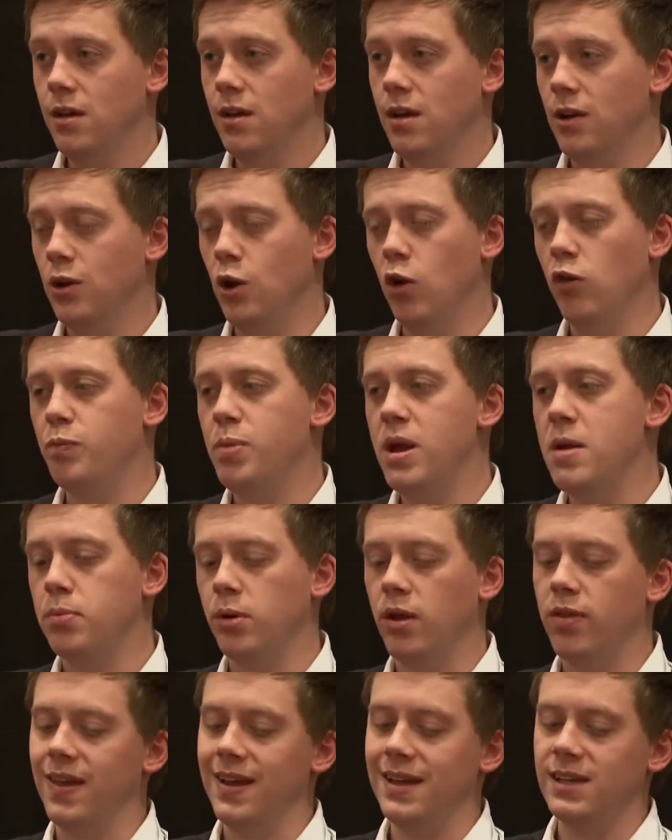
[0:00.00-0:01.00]
A lot of people,
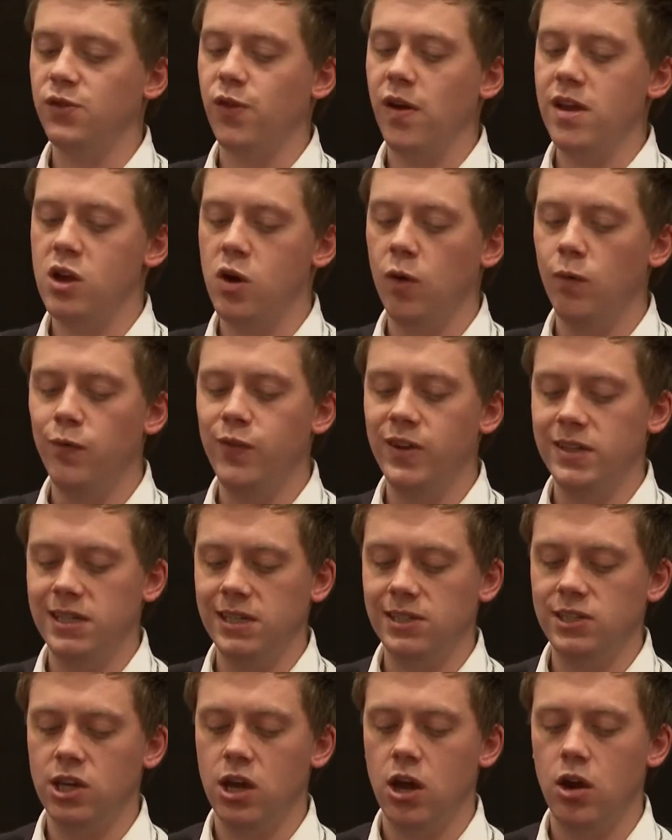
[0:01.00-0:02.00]
I think, it's very comforting
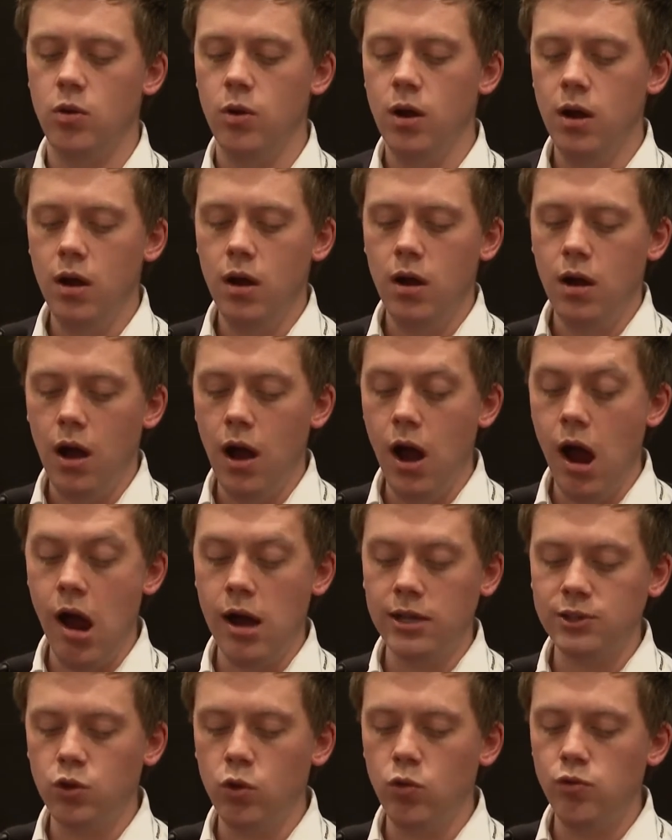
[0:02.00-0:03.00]
to go, ah, oh,
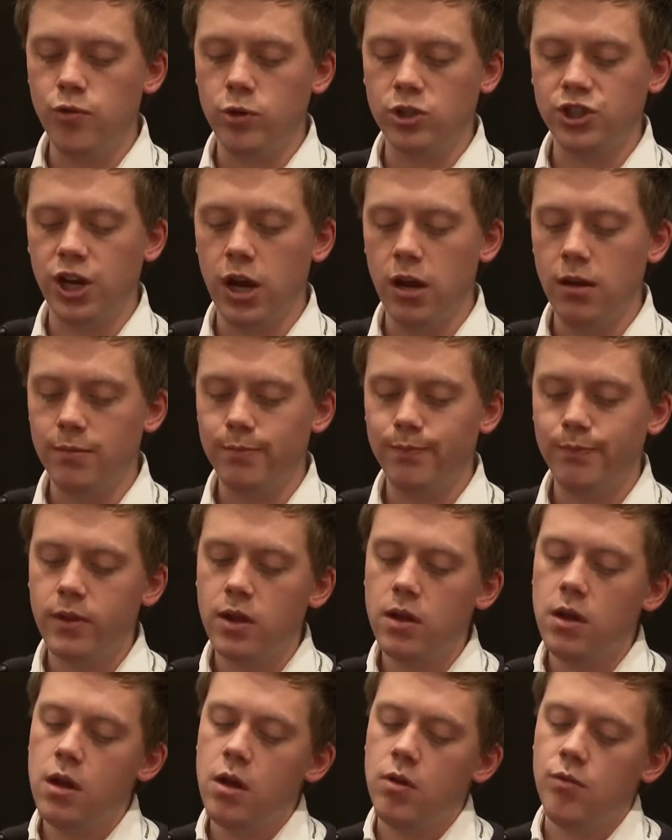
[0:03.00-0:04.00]
it's all Russia,
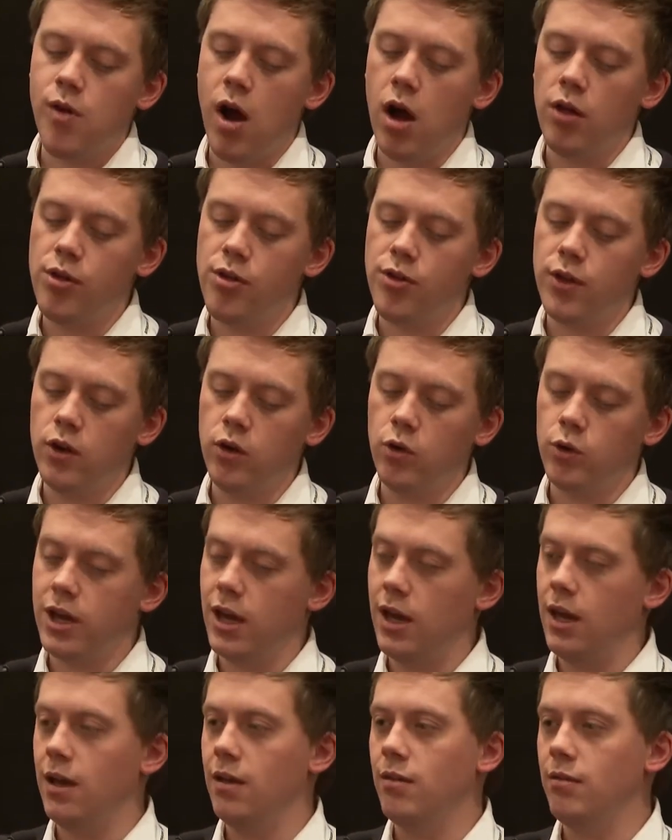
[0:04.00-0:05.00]
rather than look
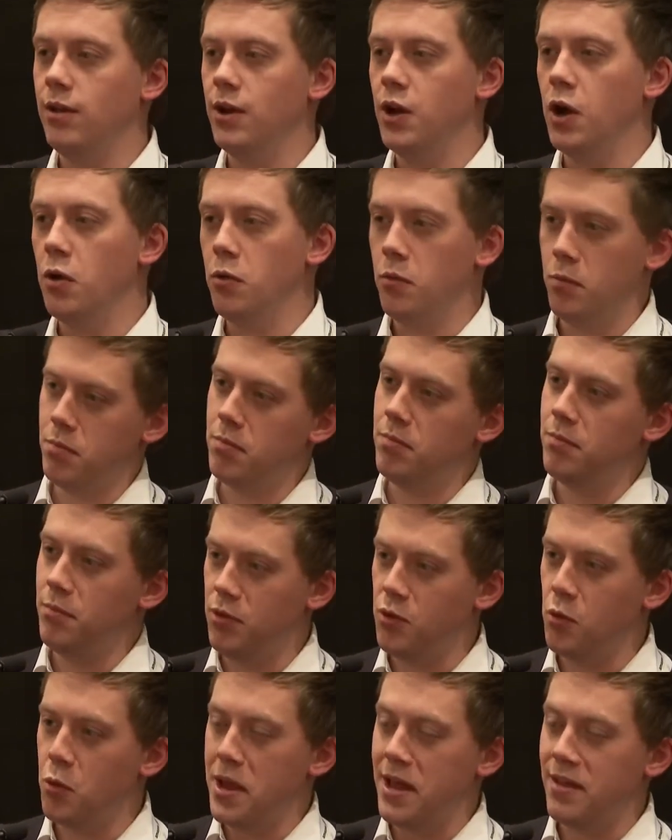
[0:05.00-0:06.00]
at you know
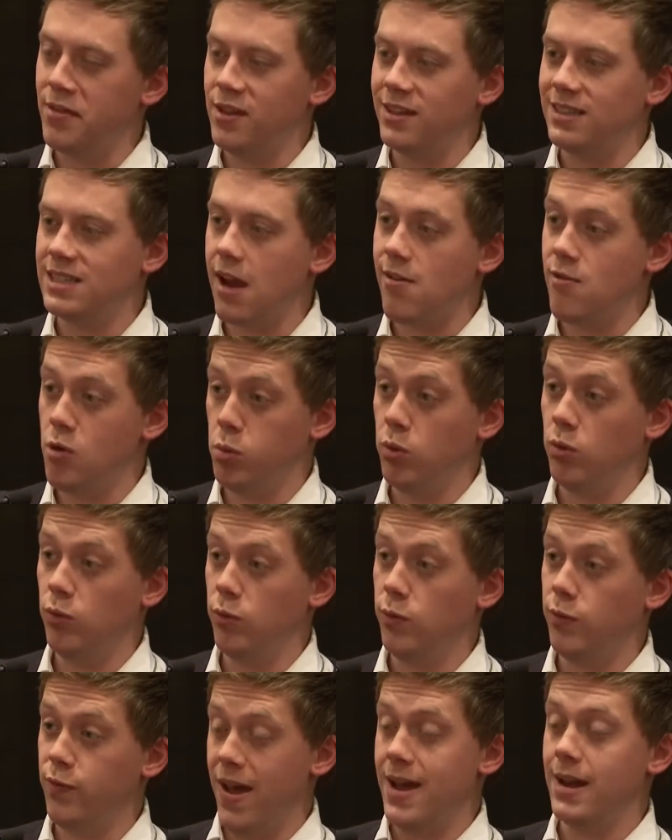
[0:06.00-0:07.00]
the the terrible
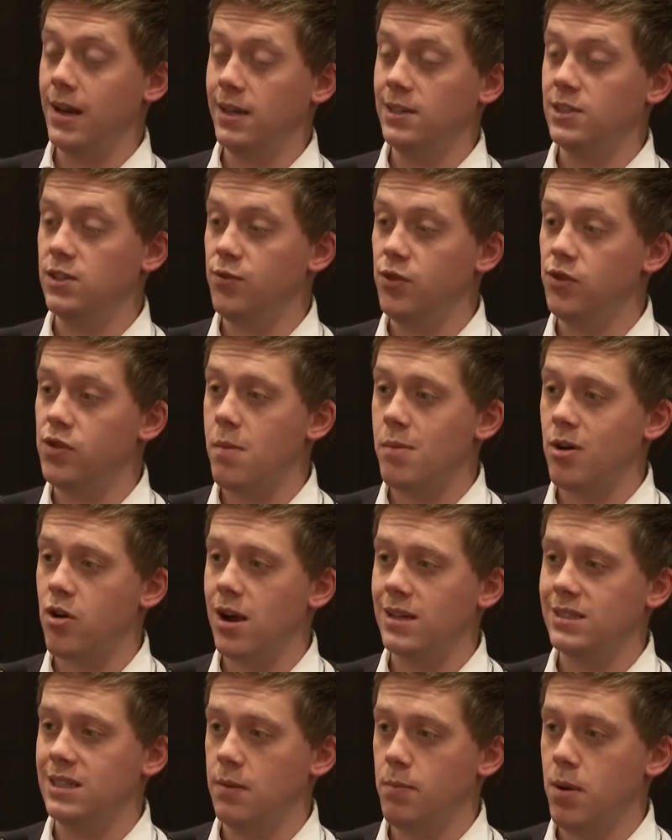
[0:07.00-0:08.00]
failings of the
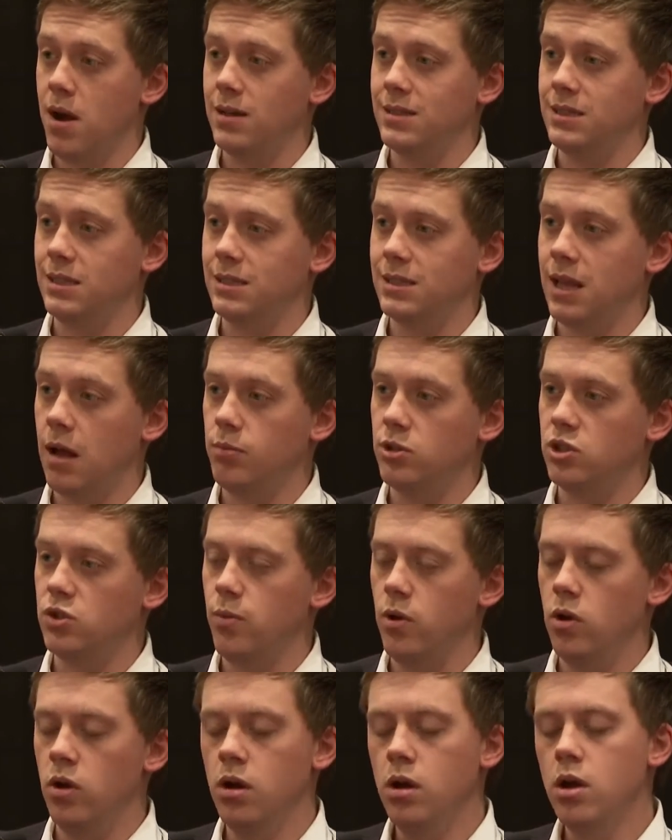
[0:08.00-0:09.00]
Democratic Party
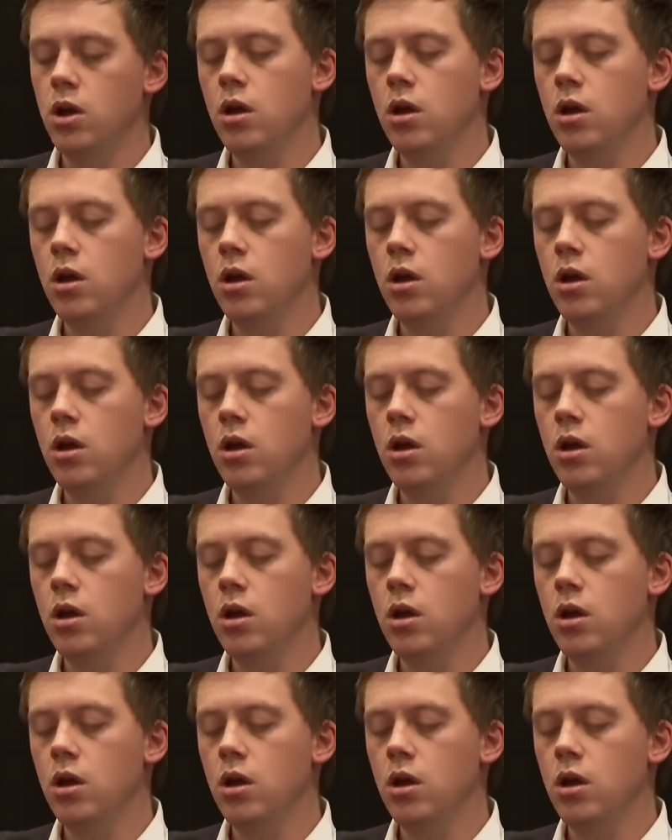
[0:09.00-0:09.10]
establishment.